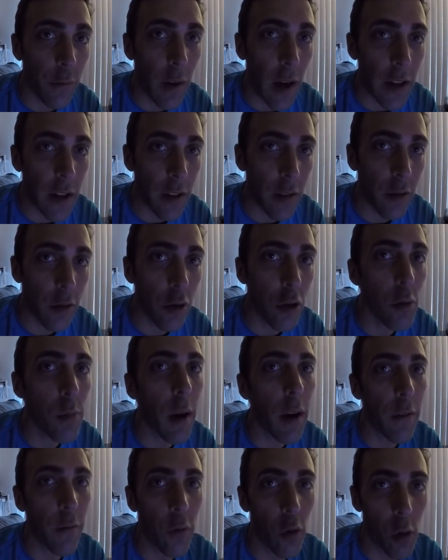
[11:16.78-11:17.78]
I did
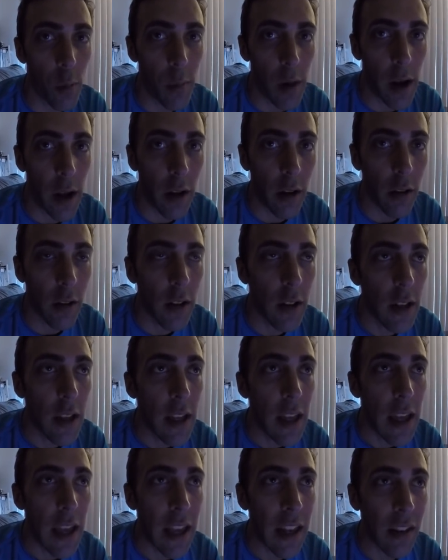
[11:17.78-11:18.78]
2x4 mile,
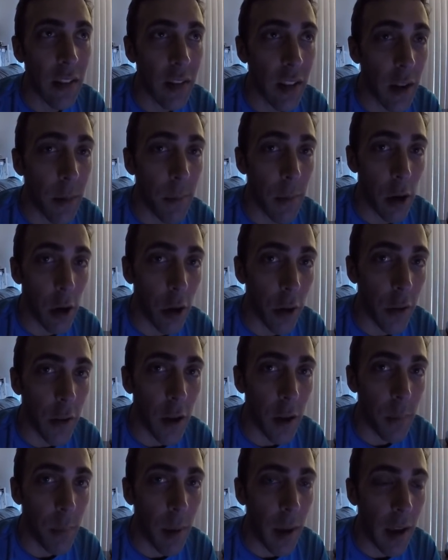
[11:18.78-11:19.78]
and instead of
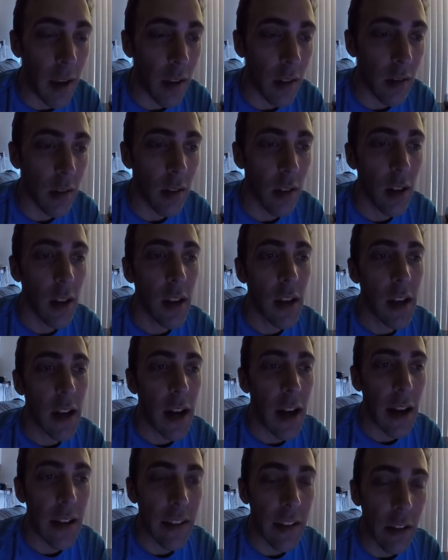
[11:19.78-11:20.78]
marathon pace,
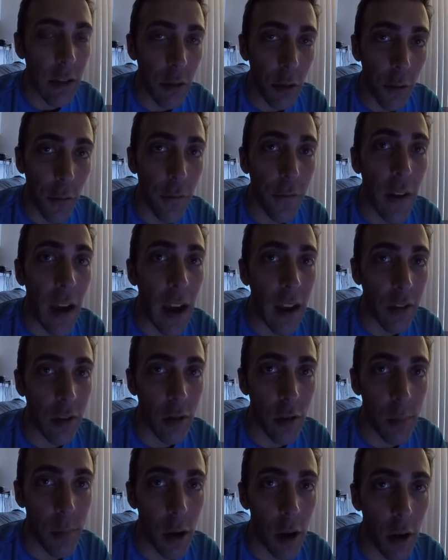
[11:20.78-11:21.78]
I did a little faster
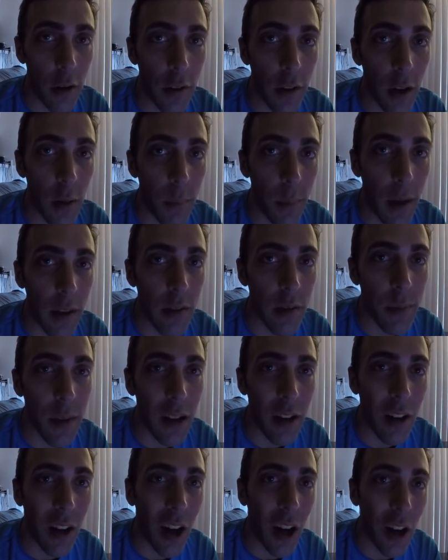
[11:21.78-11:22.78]
than marathon pace,
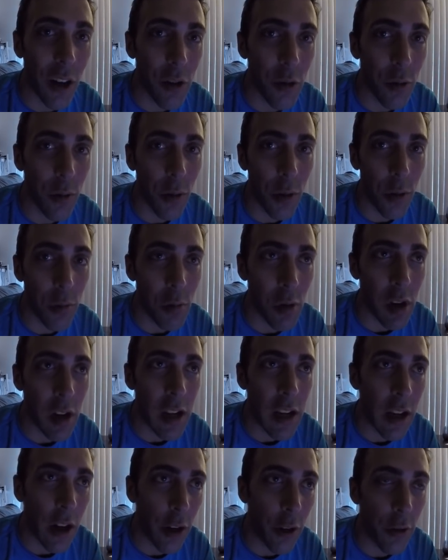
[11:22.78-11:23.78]
about
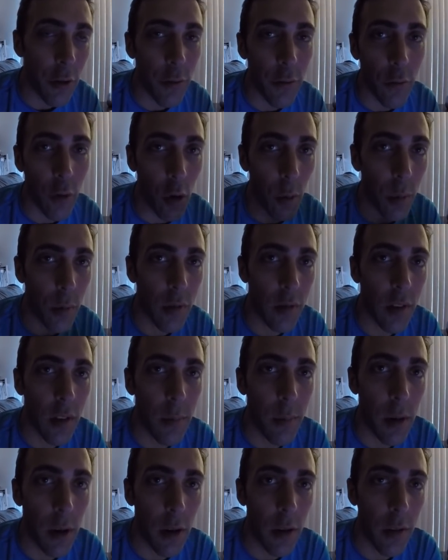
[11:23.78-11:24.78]
103, 104%
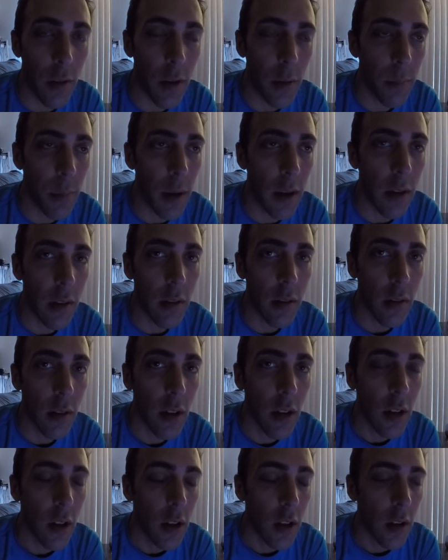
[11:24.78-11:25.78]
of marathon pace.
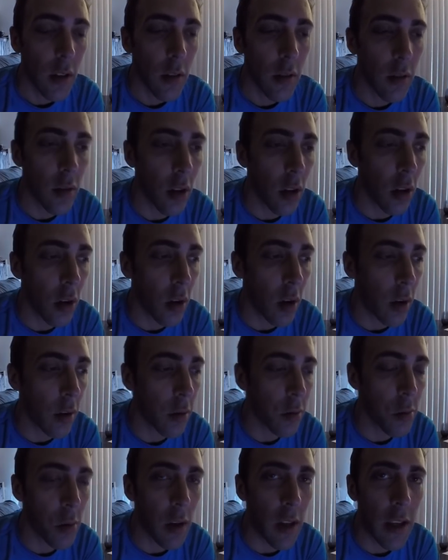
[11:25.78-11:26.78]
So I
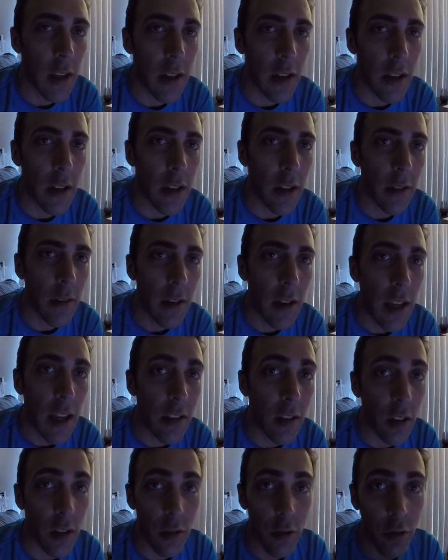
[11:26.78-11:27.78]
was running,
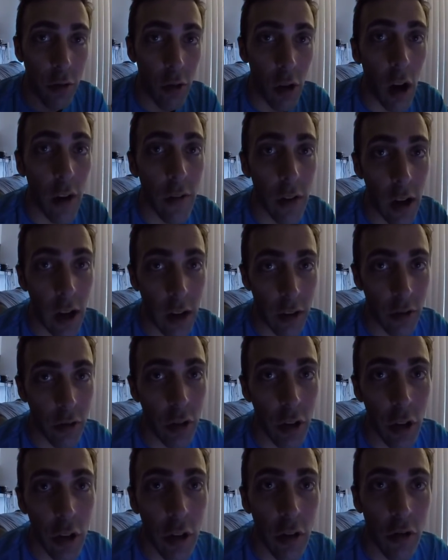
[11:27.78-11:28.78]
it's on Strava
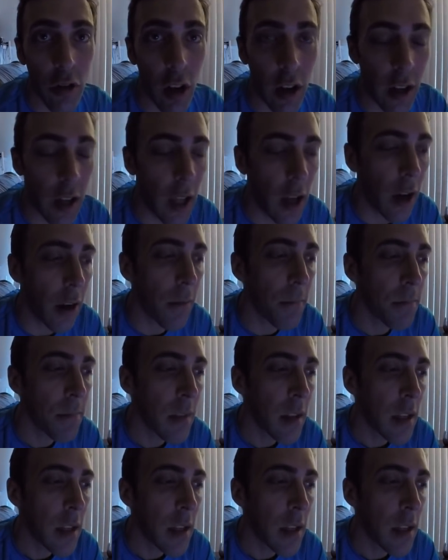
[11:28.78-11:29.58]
actually, you can check it out.